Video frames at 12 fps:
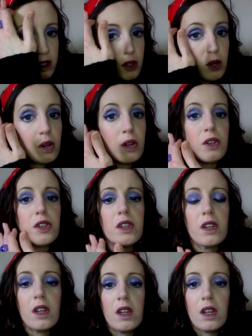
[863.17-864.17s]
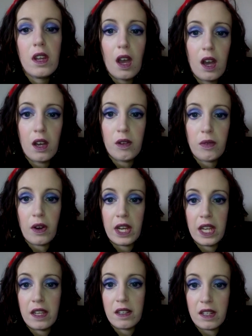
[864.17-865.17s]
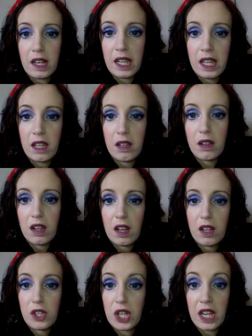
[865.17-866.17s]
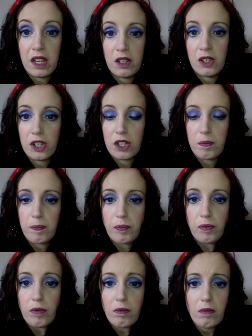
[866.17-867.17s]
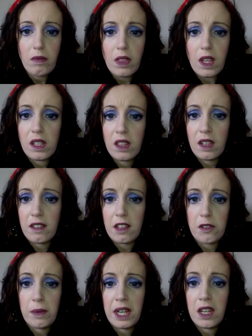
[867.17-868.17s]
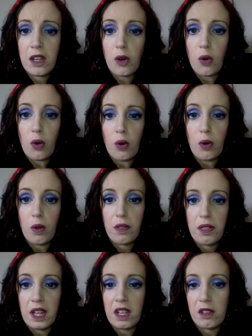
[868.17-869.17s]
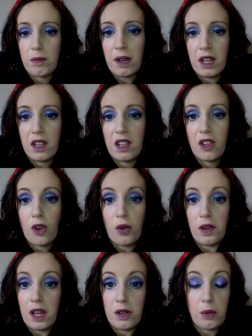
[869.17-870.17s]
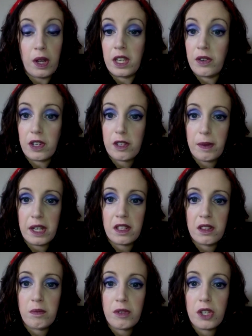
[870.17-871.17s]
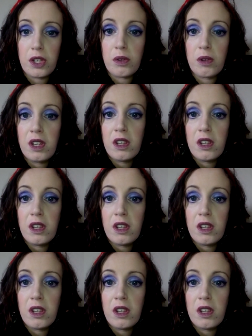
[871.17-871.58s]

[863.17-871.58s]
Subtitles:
could very easily change things last minute, or things might not land where you're expecting them to.